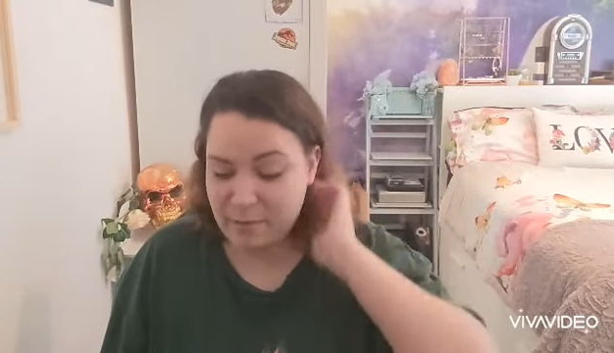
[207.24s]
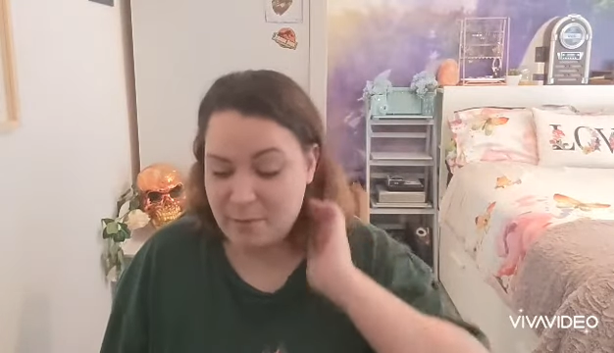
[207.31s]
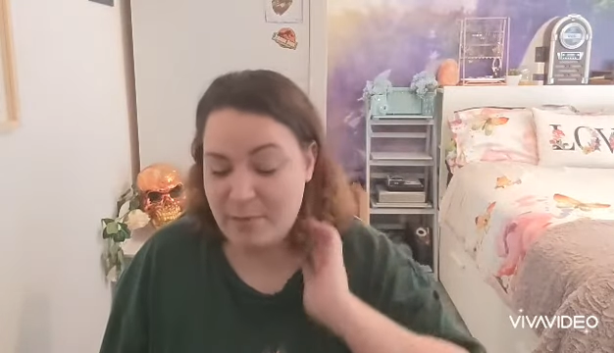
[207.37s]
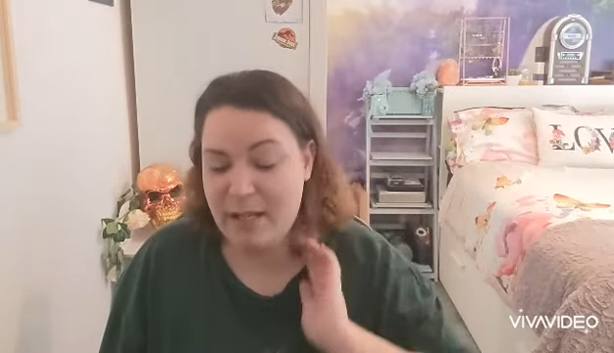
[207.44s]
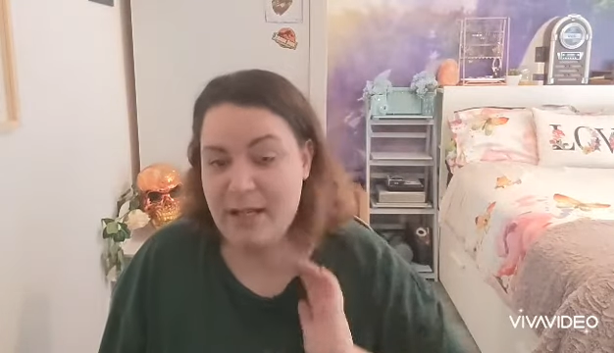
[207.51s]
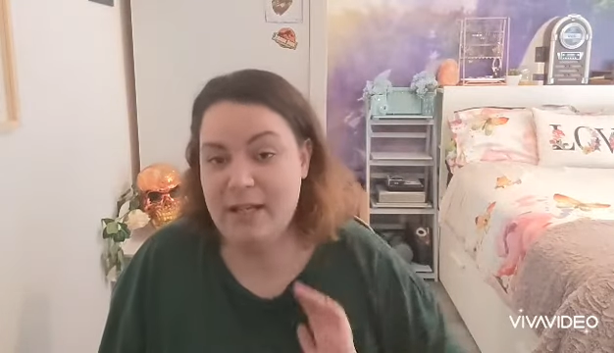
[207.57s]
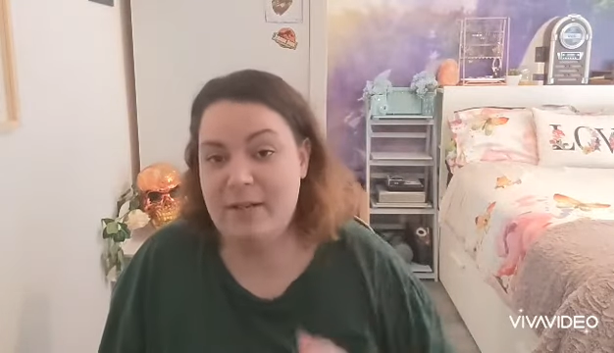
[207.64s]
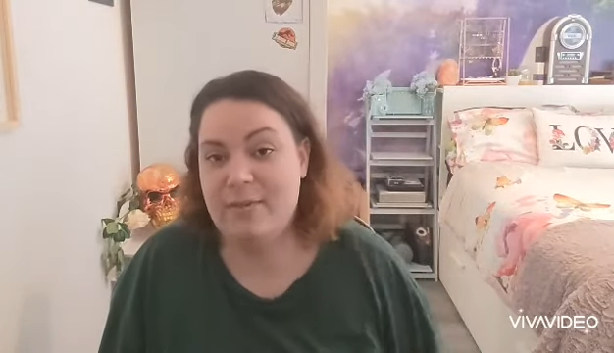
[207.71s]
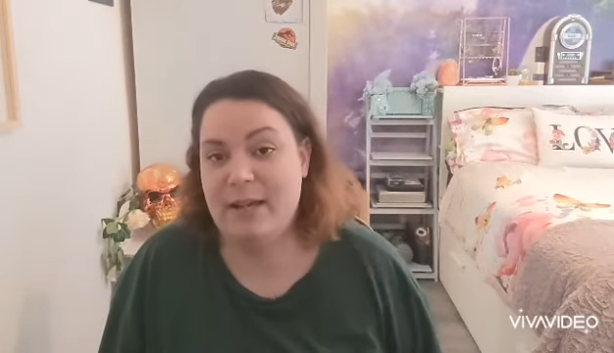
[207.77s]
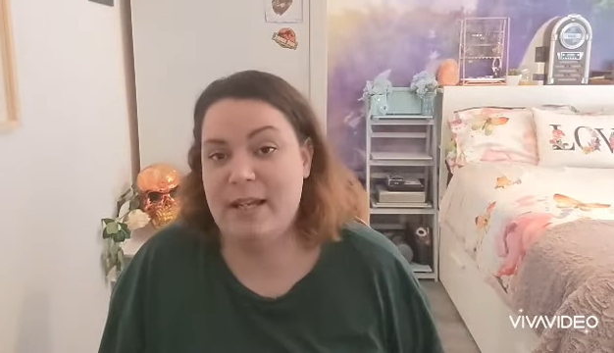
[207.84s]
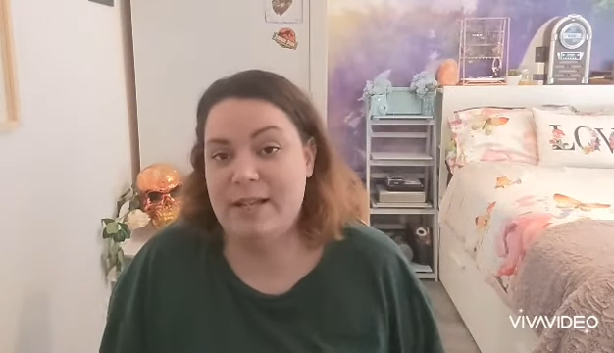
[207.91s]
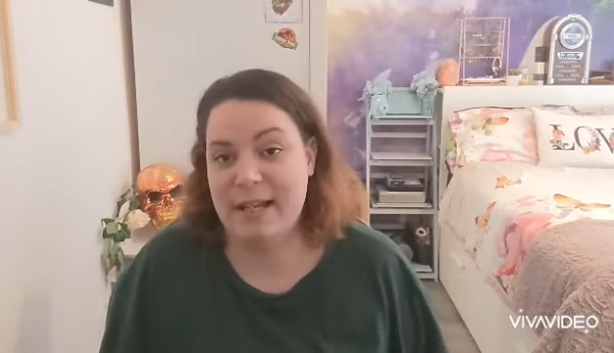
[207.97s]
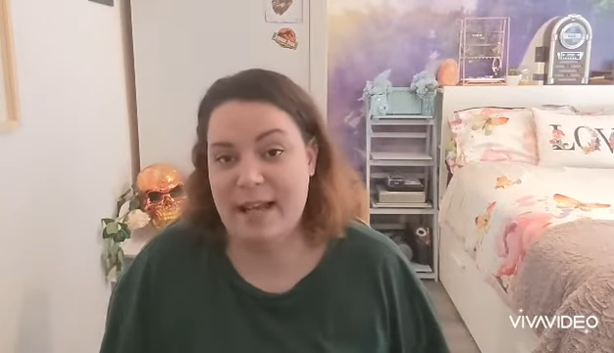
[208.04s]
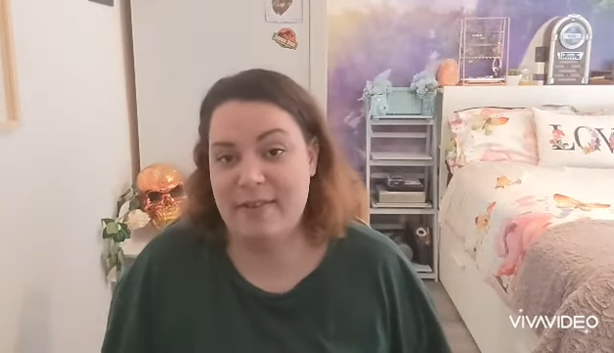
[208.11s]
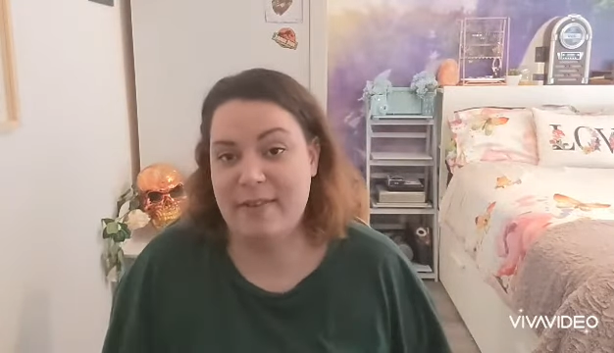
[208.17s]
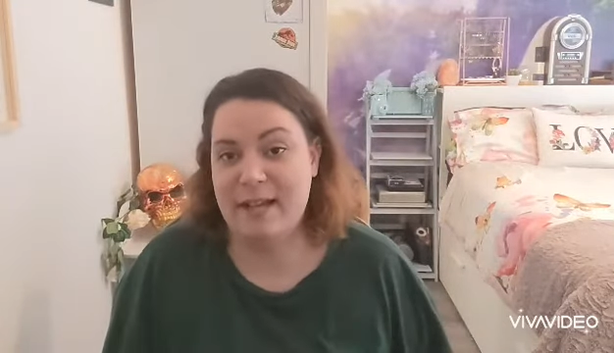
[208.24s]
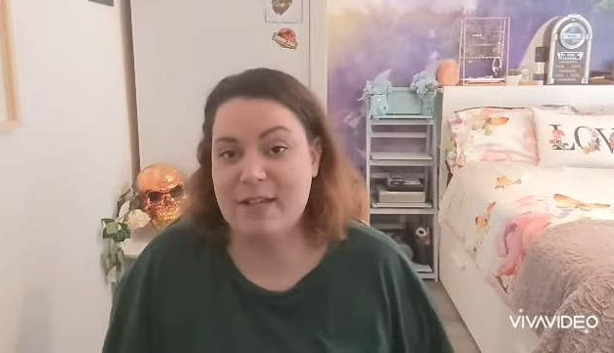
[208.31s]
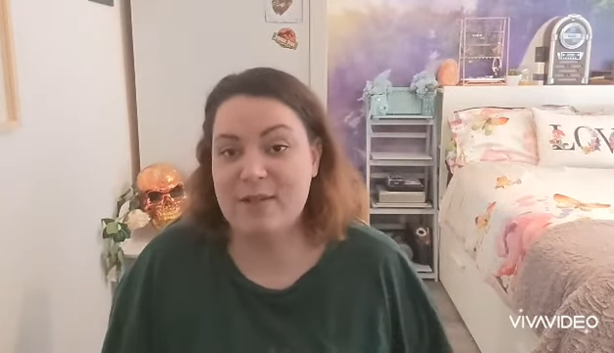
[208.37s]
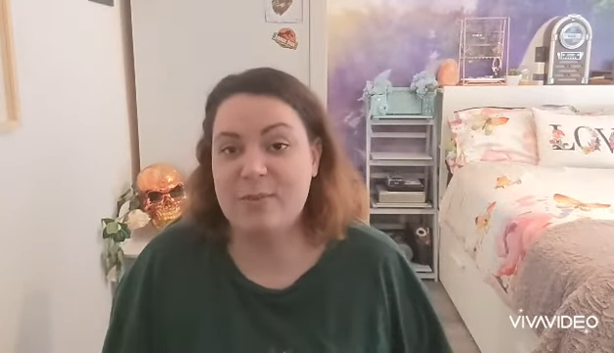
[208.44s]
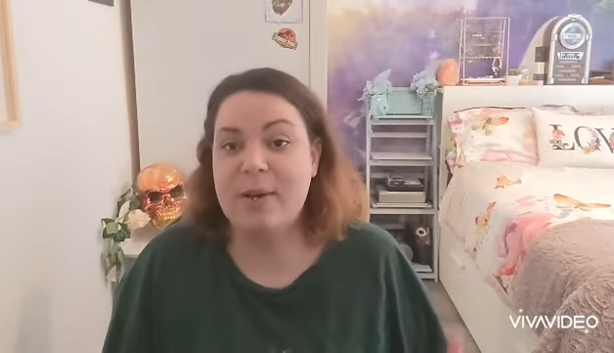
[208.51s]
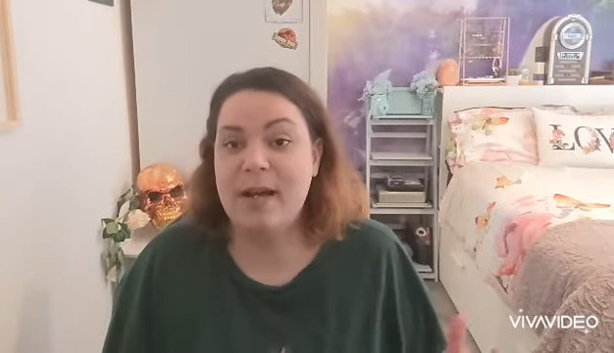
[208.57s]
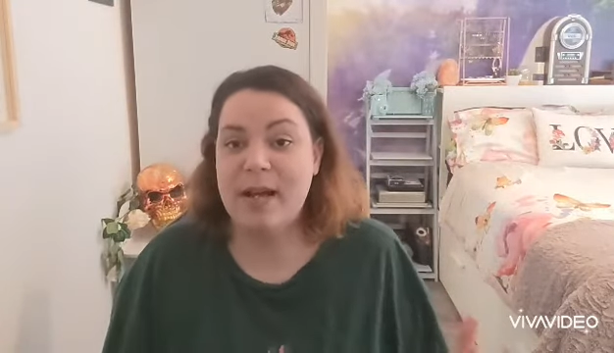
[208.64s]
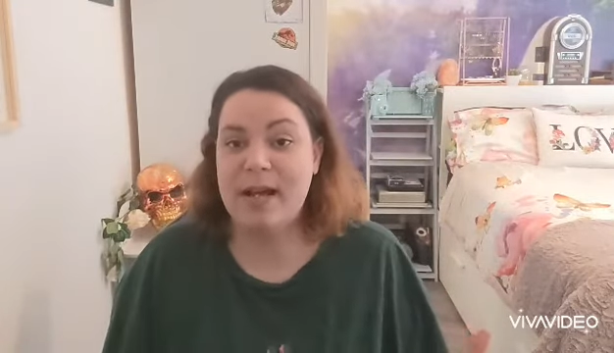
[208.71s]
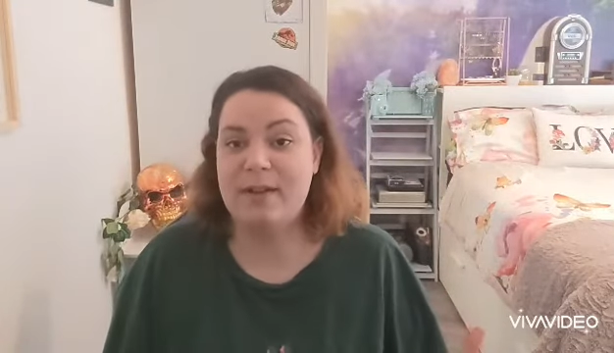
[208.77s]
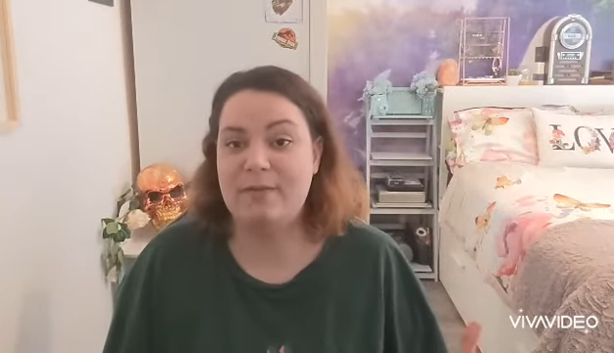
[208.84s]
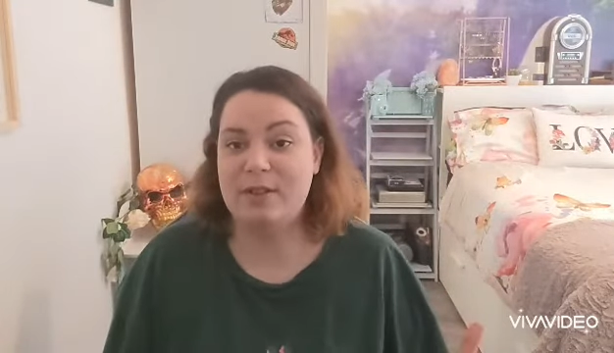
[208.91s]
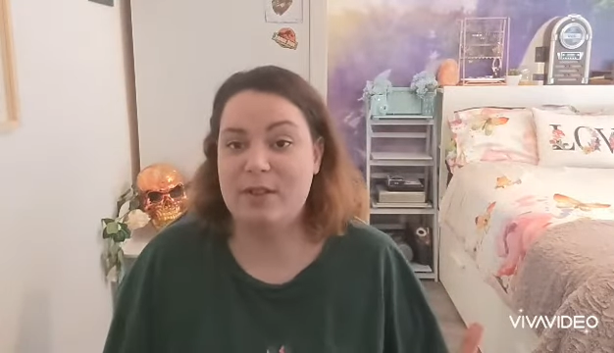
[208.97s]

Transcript: But anyway, yeah, that's why I have